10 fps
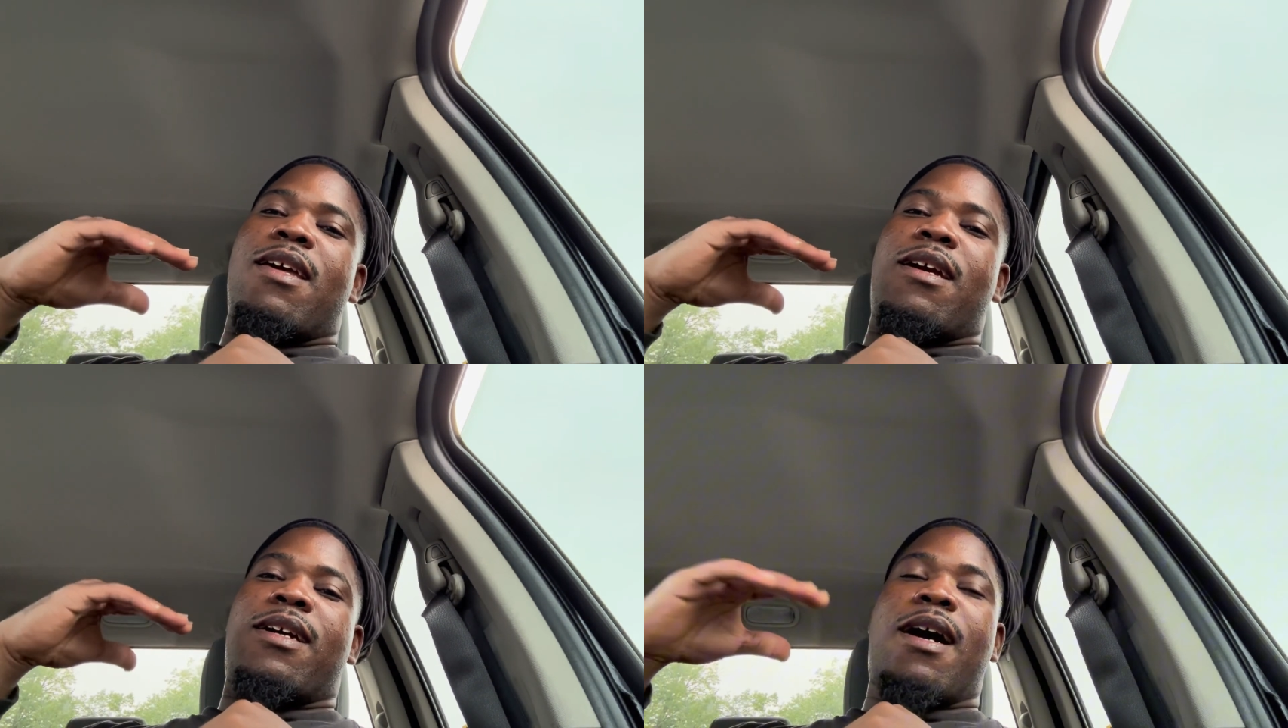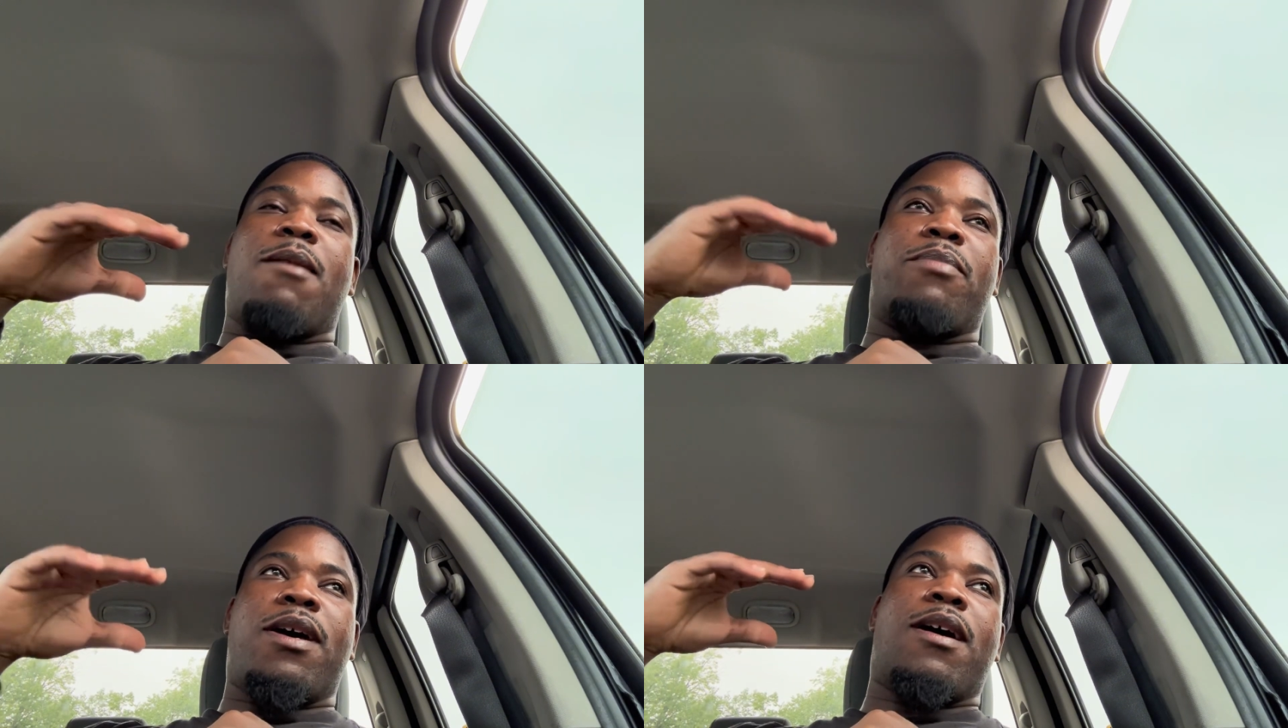
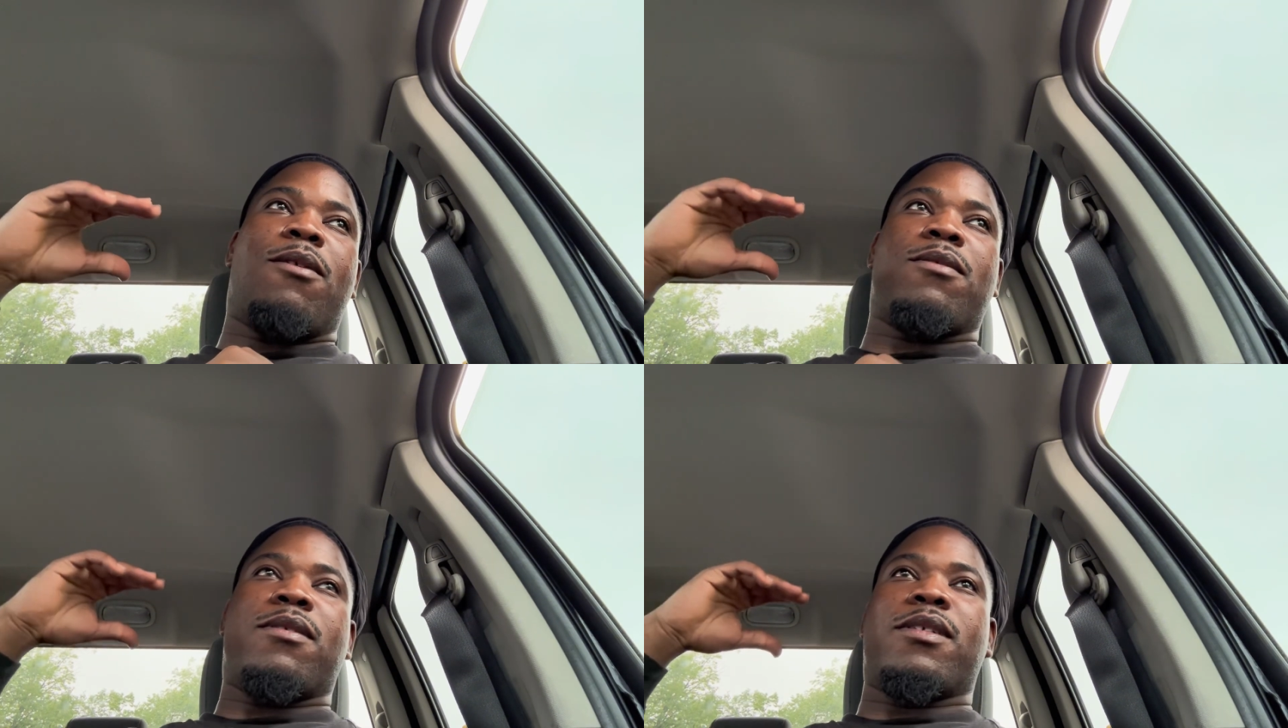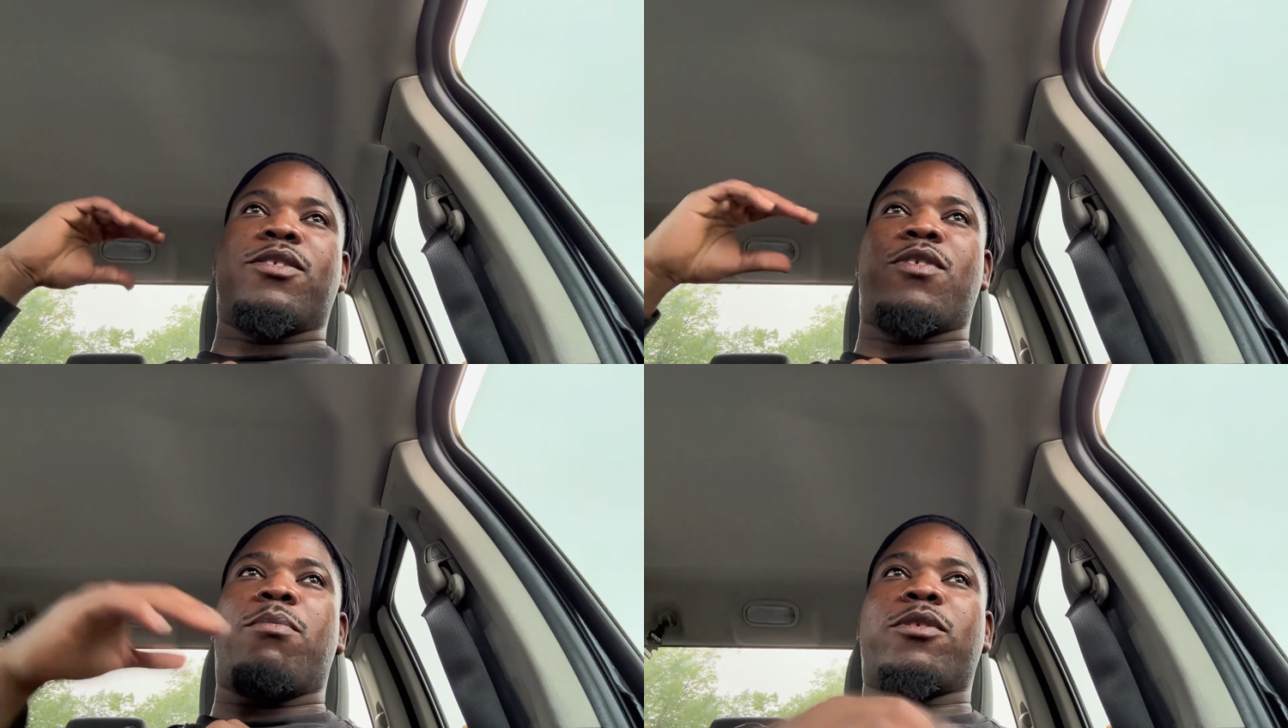compound
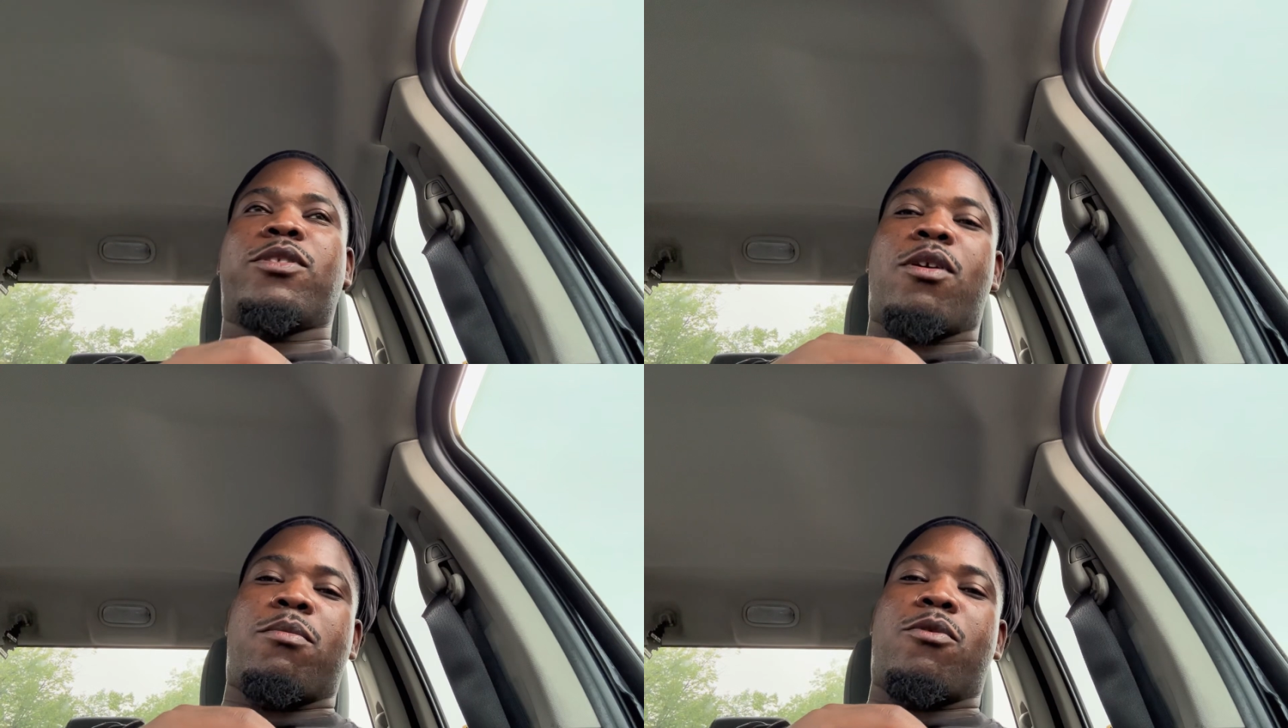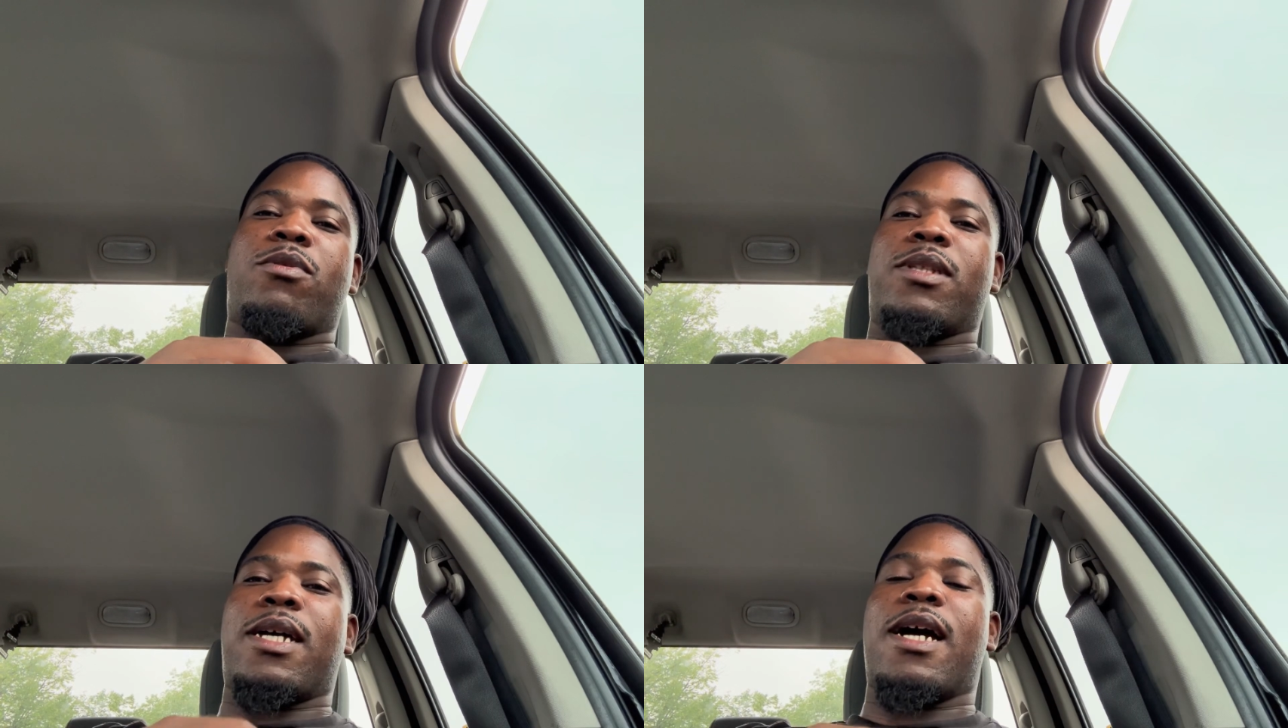triple turbo
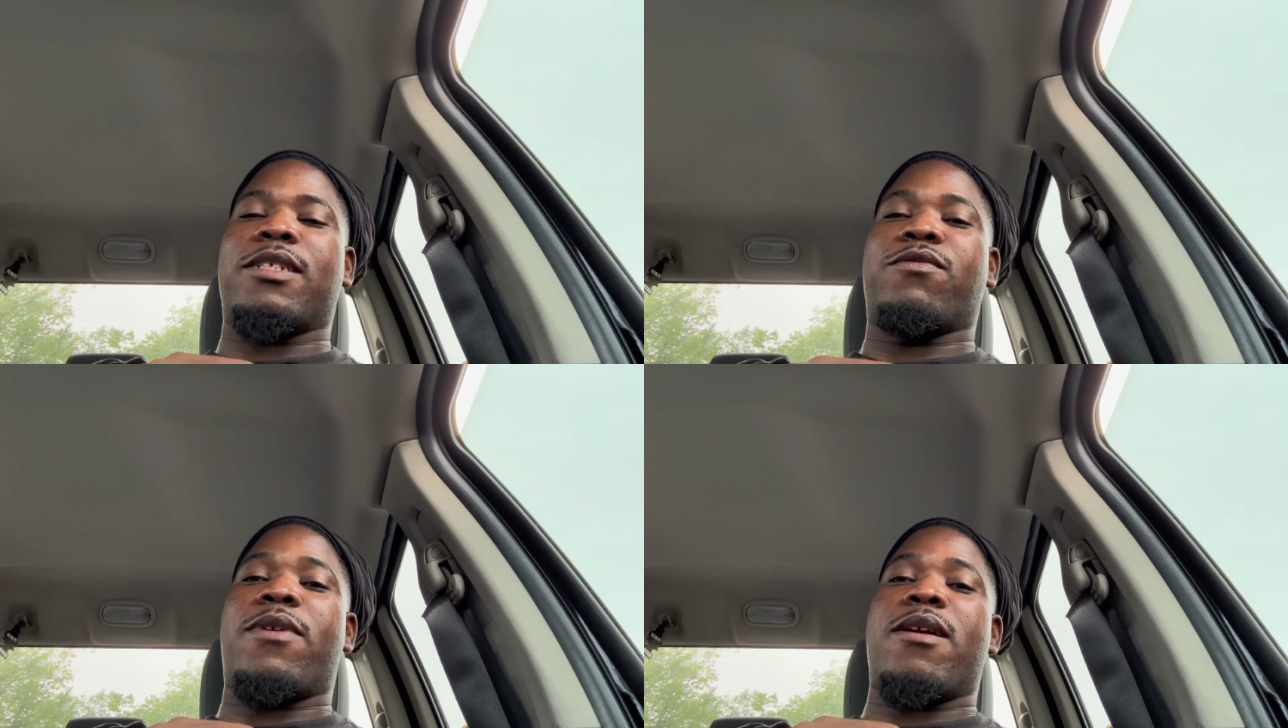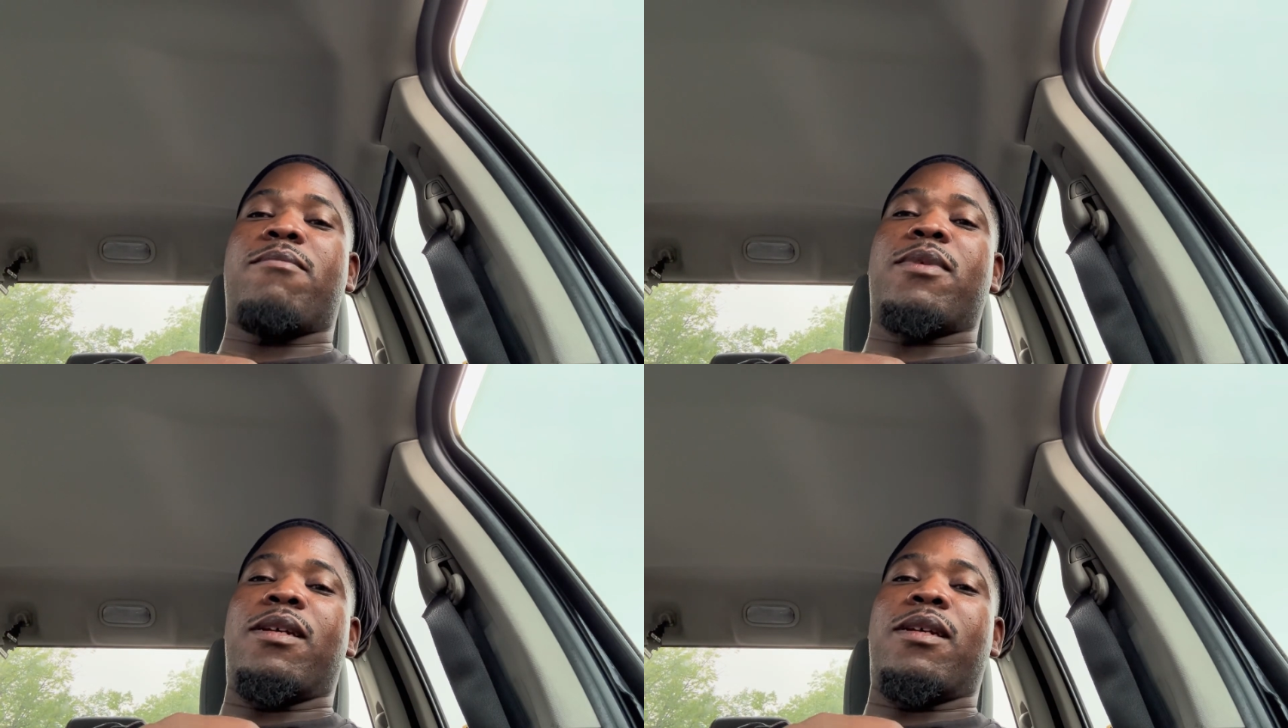Dodge Ram